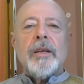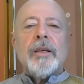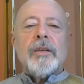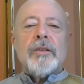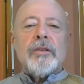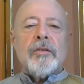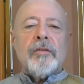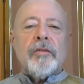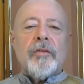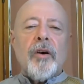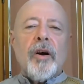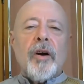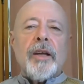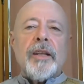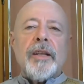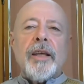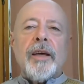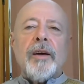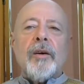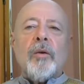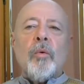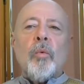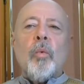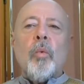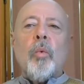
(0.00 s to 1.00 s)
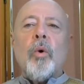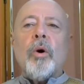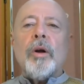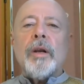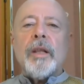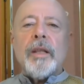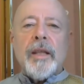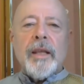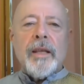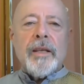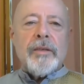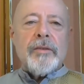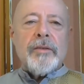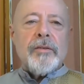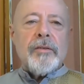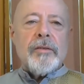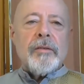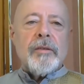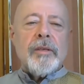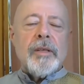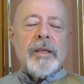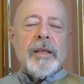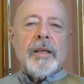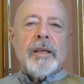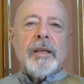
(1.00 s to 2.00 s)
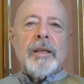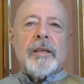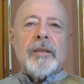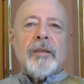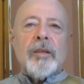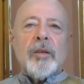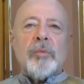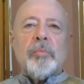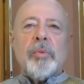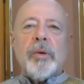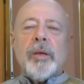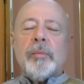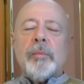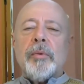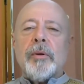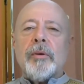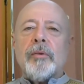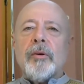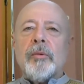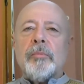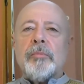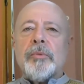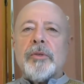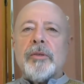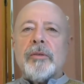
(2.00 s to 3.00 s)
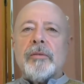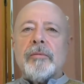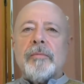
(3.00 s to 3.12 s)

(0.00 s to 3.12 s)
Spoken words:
to find out what it is that people are up to.